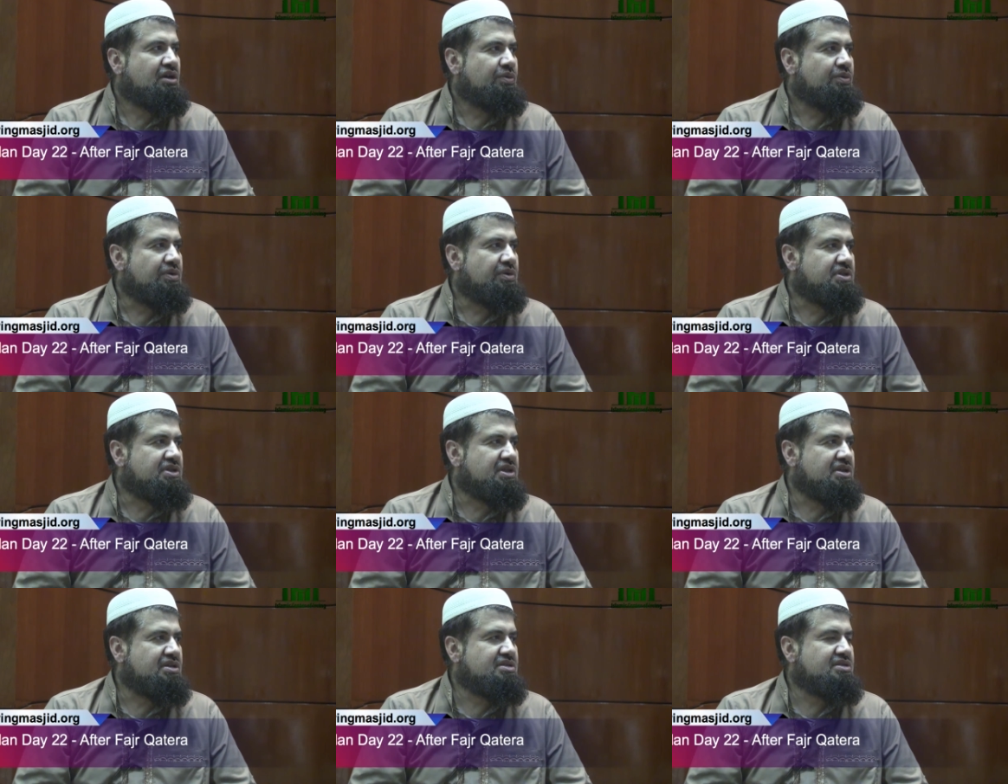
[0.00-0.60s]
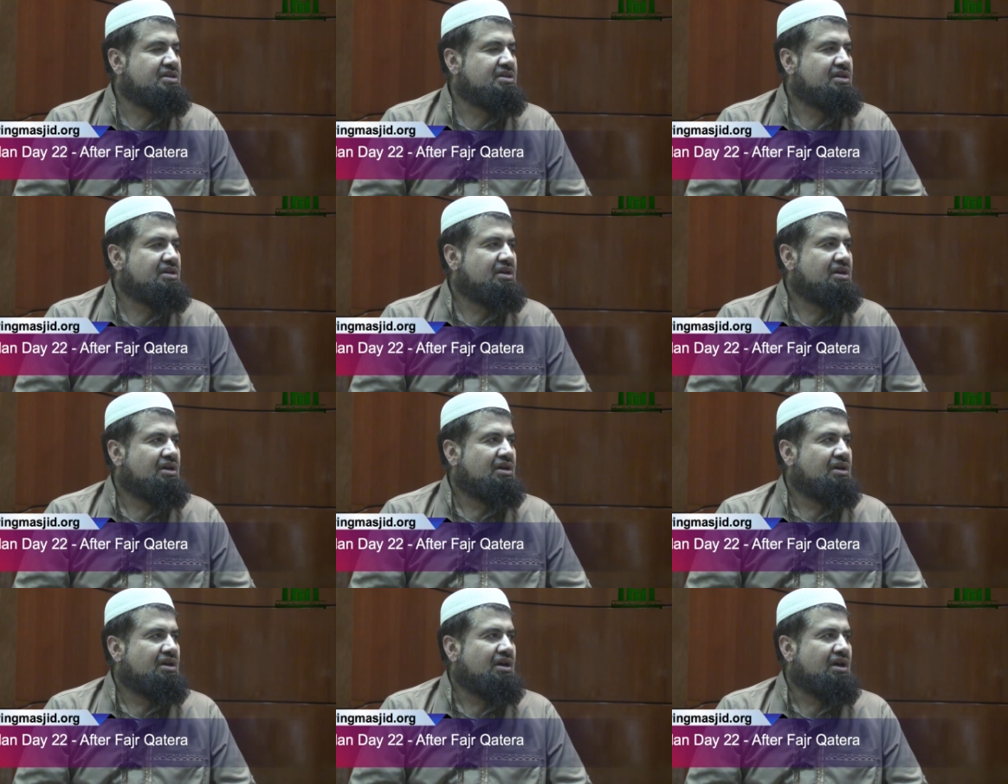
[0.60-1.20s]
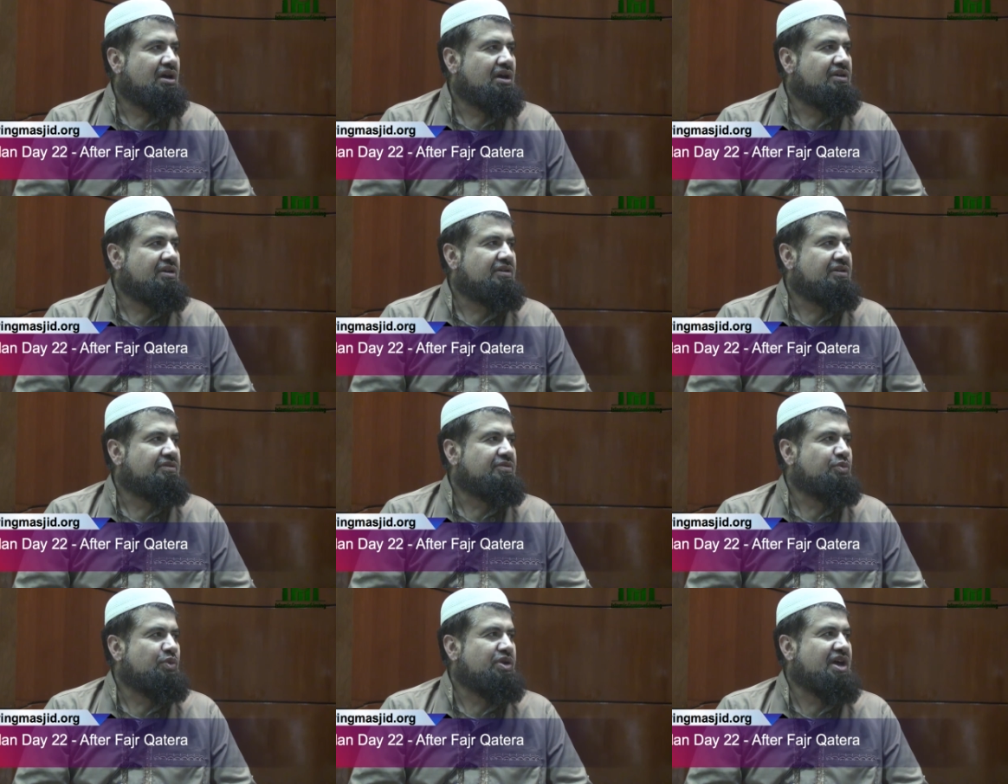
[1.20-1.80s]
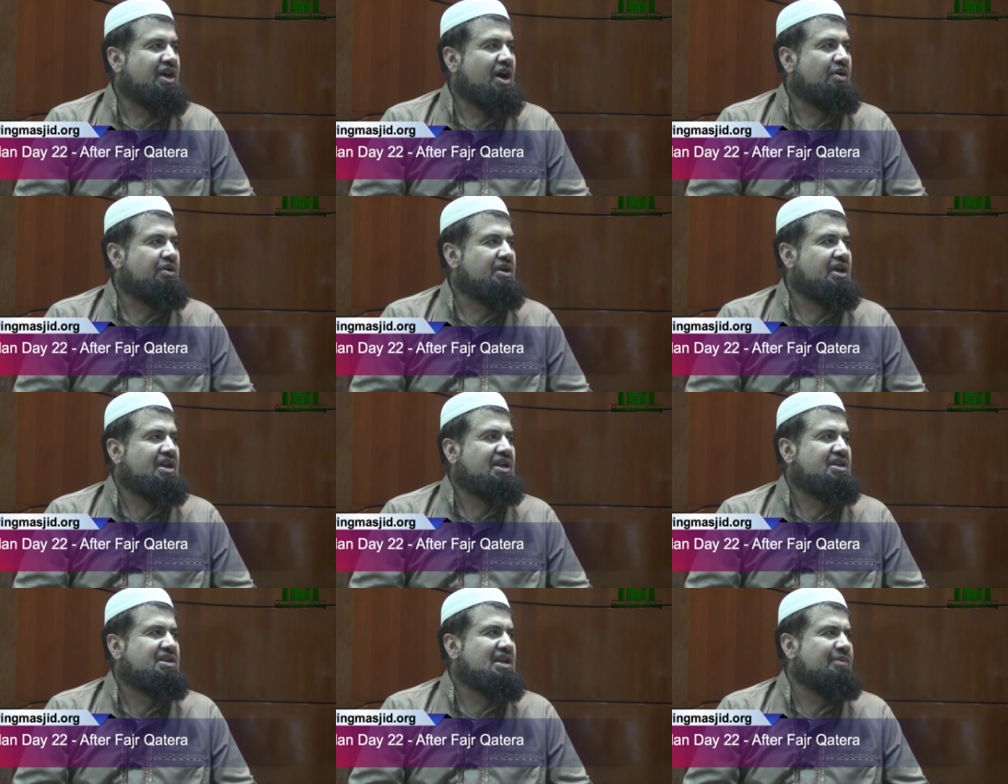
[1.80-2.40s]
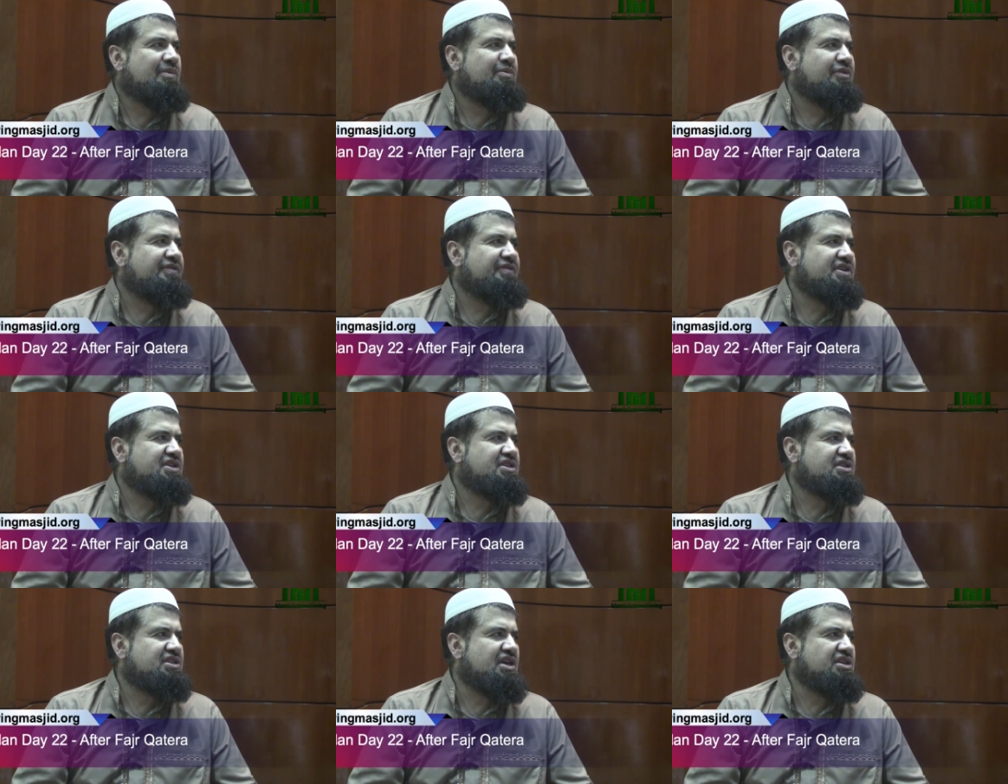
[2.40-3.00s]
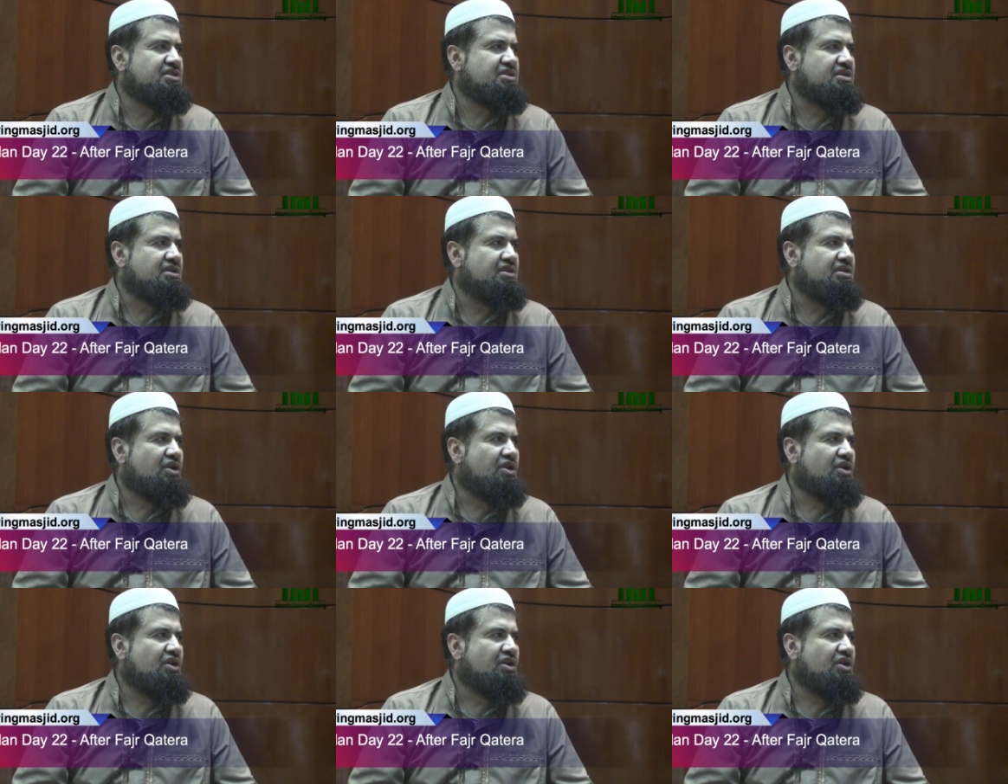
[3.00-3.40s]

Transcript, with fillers: which is uh, without any type of vegetation,